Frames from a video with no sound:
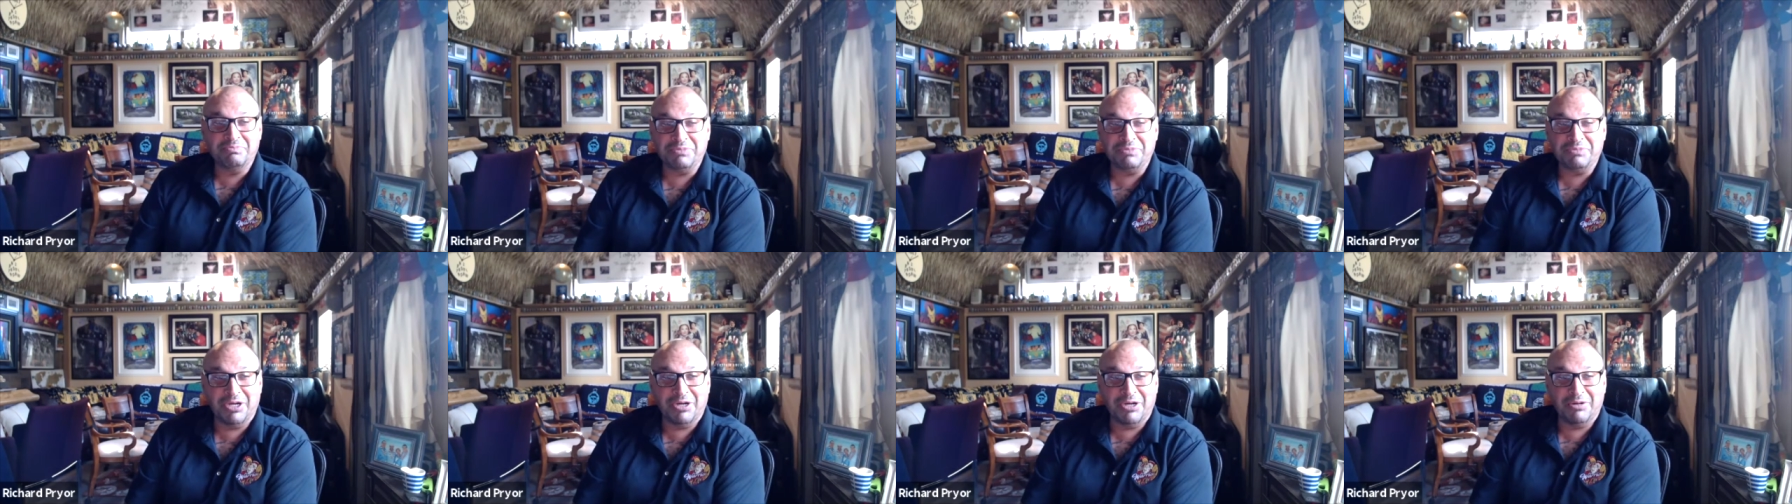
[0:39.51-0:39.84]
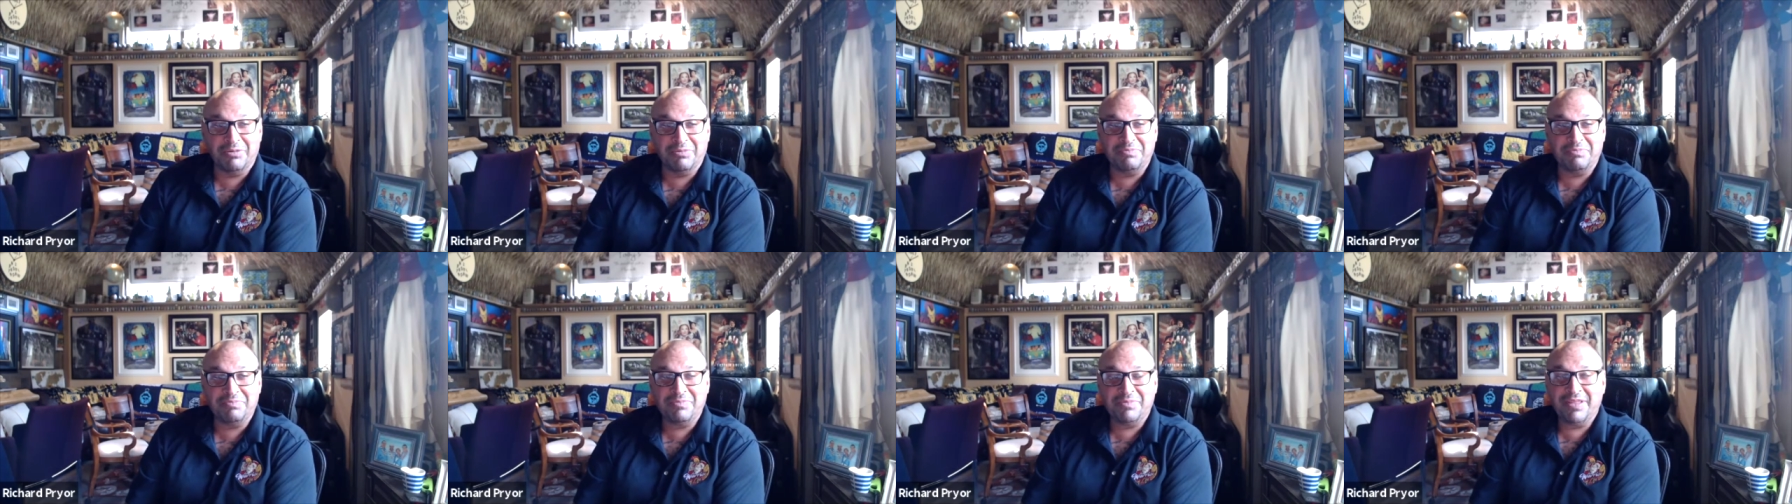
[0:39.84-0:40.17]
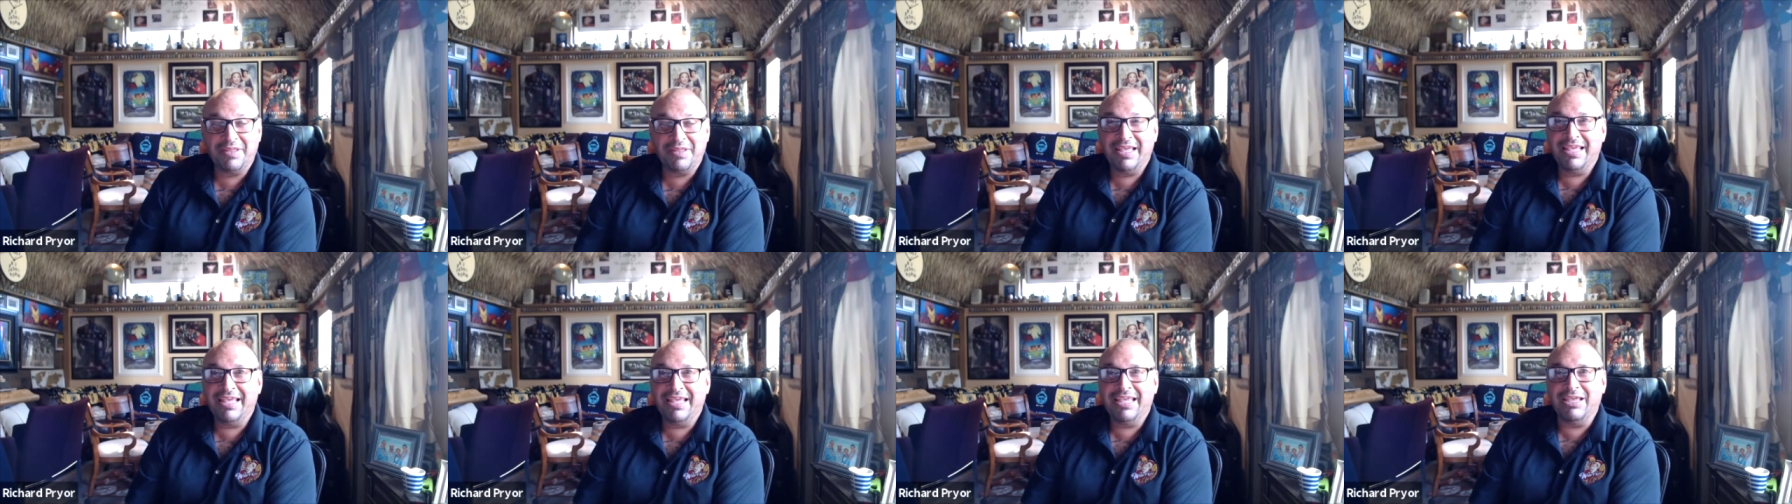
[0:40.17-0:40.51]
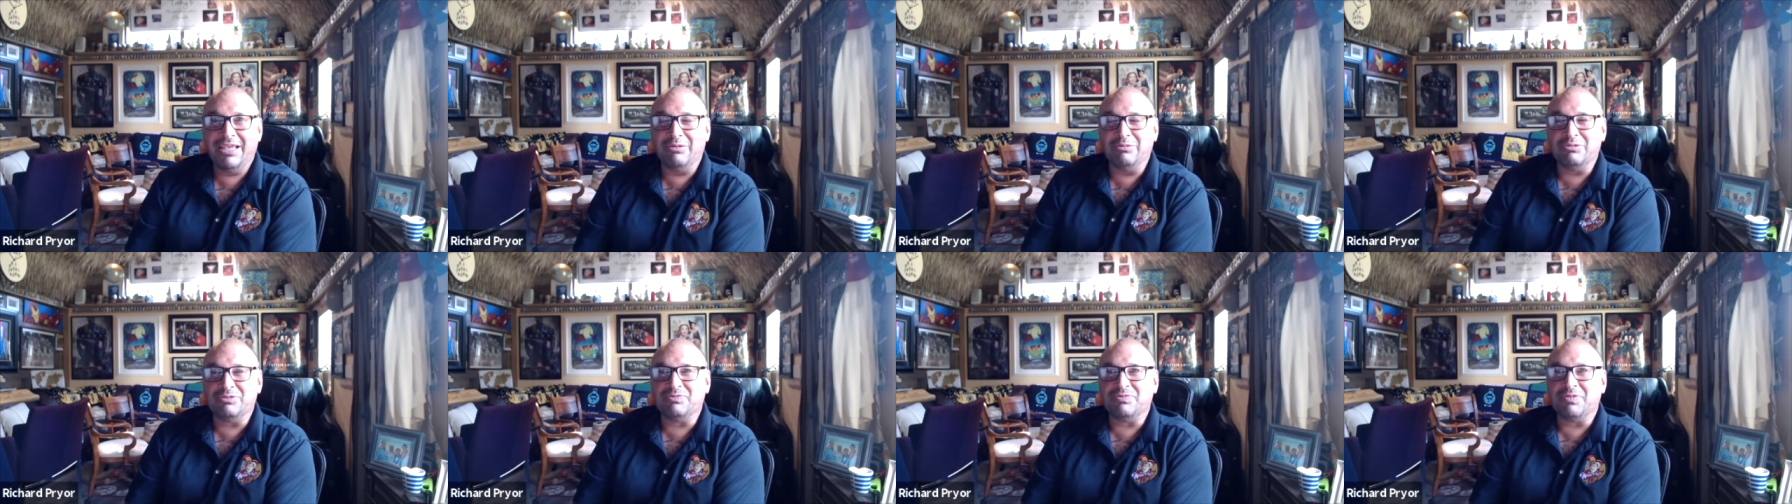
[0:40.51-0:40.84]
know,
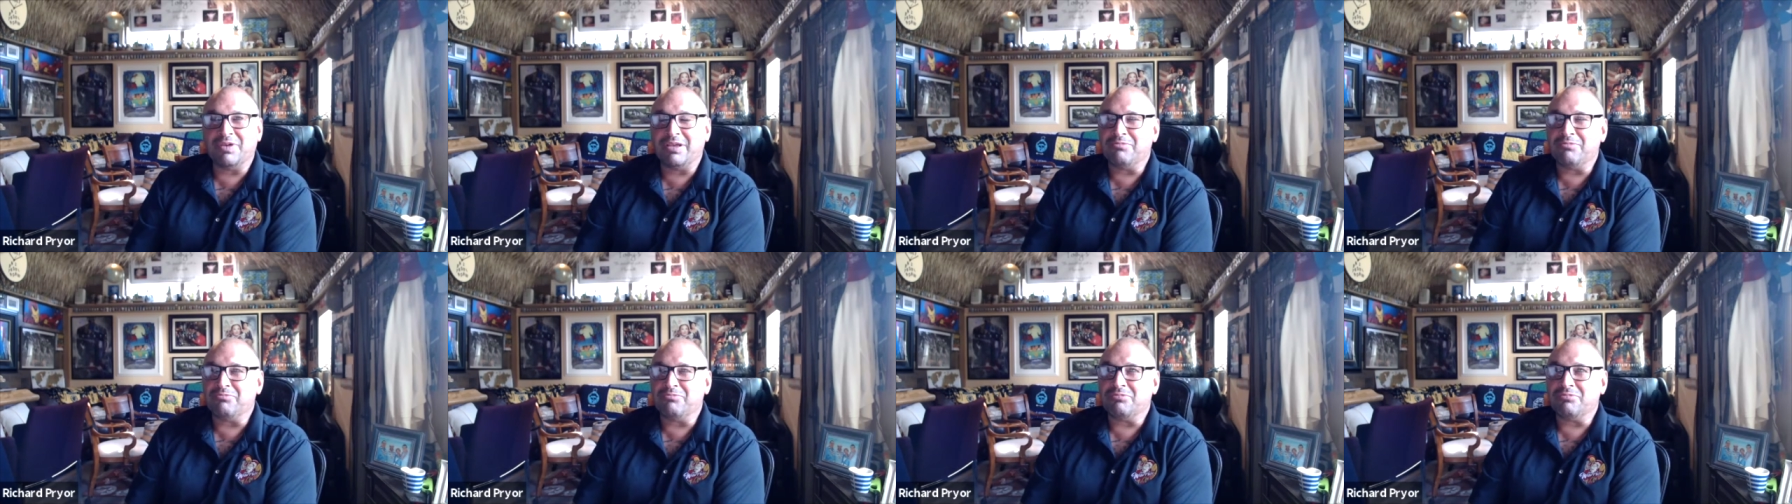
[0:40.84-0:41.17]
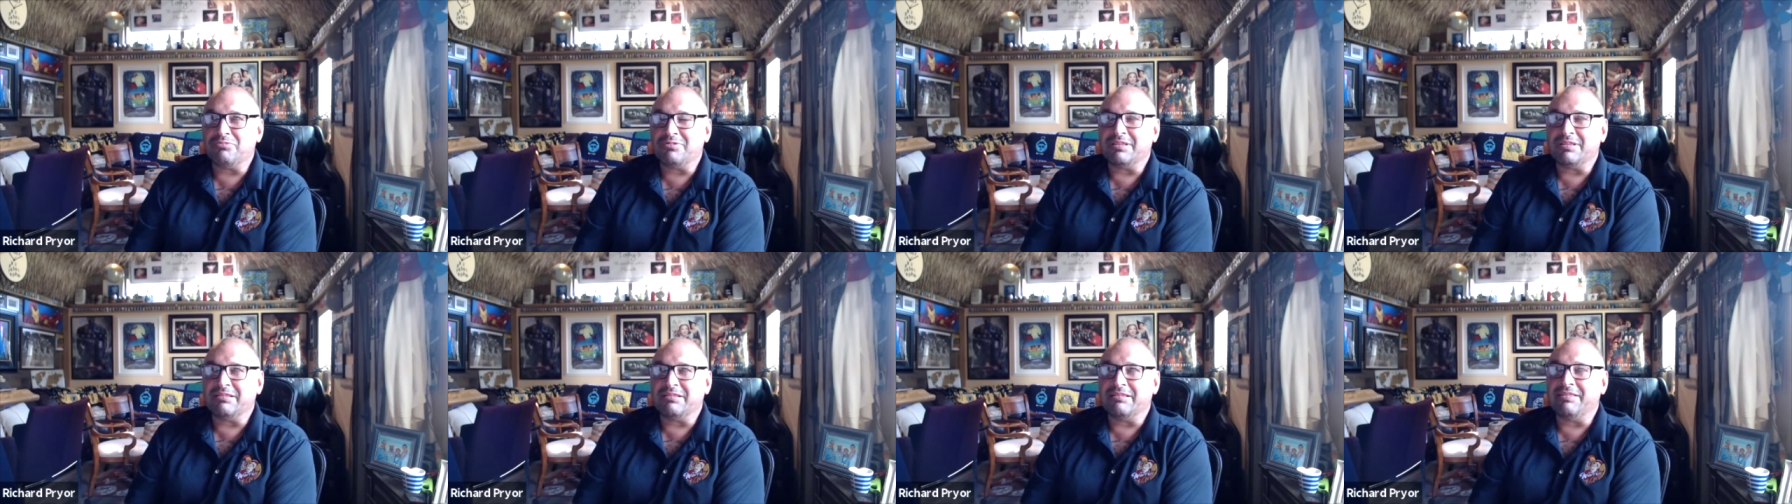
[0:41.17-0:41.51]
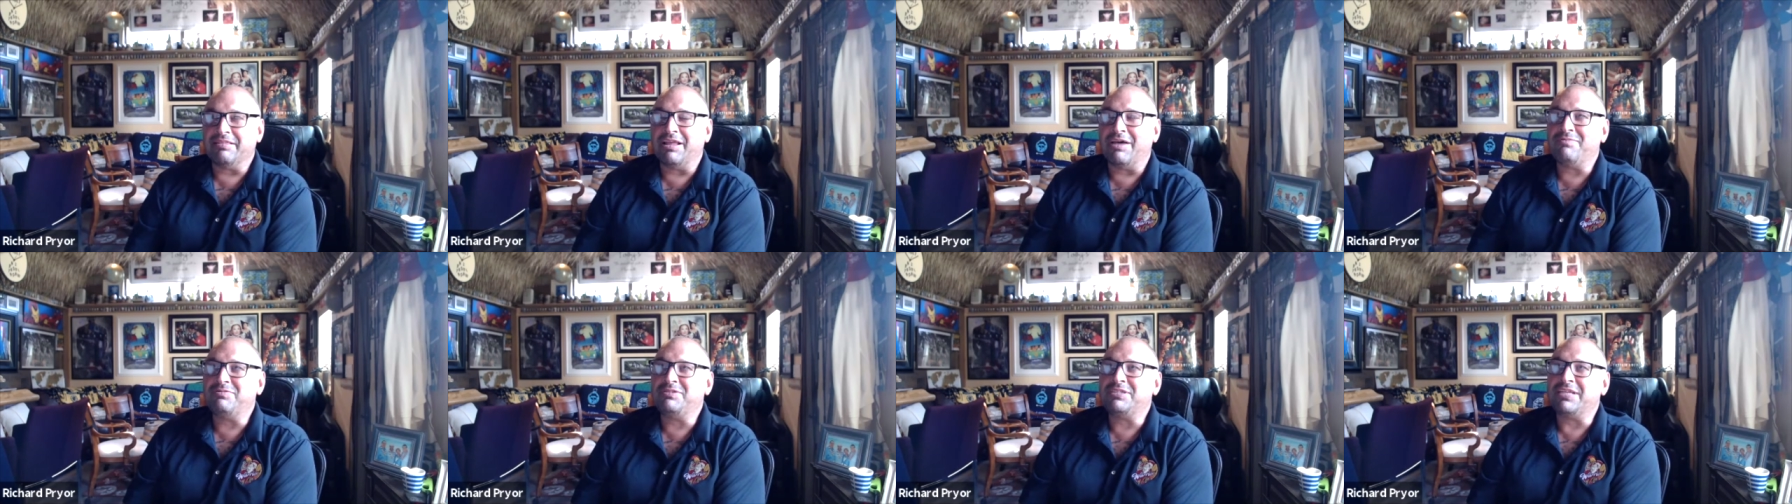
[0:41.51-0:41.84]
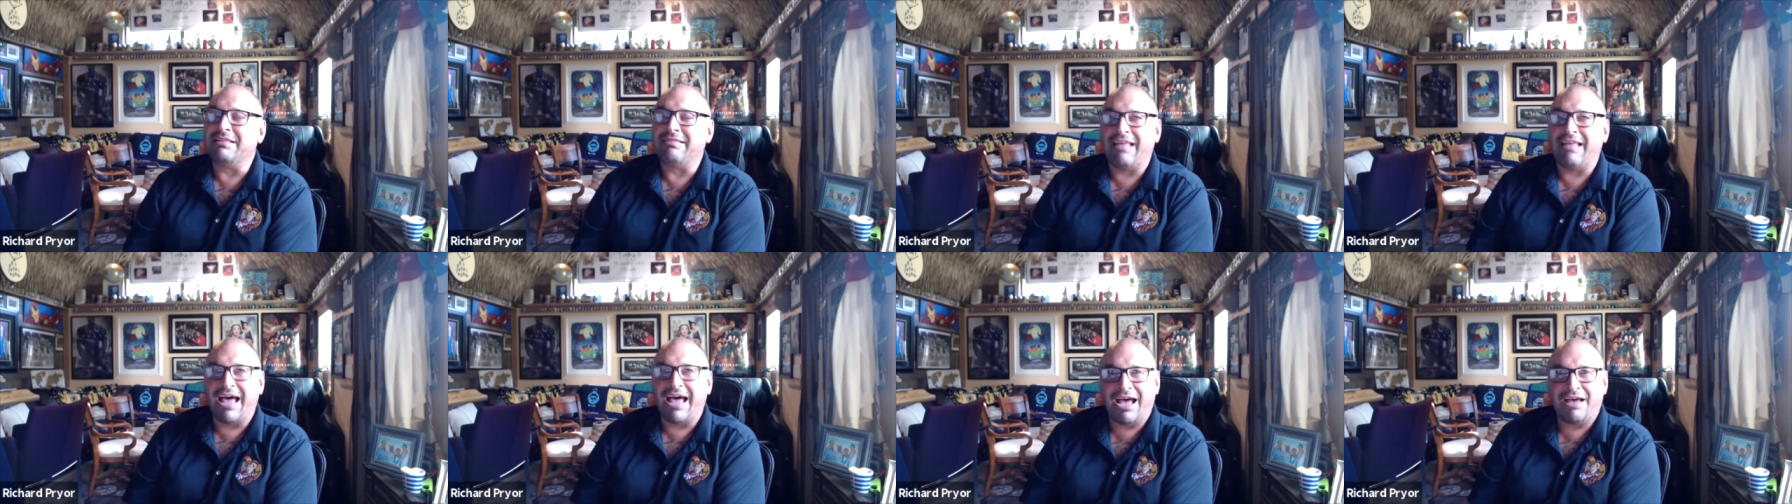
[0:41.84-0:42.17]
he loved to
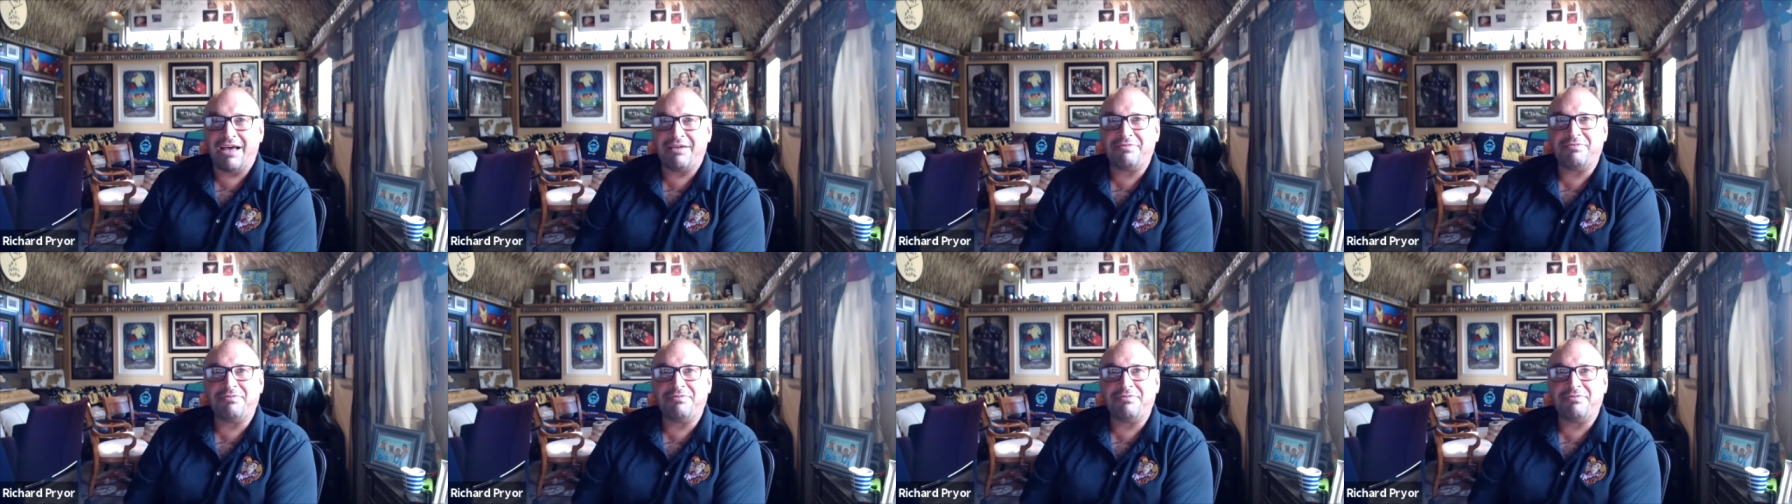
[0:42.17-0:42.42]
laugh,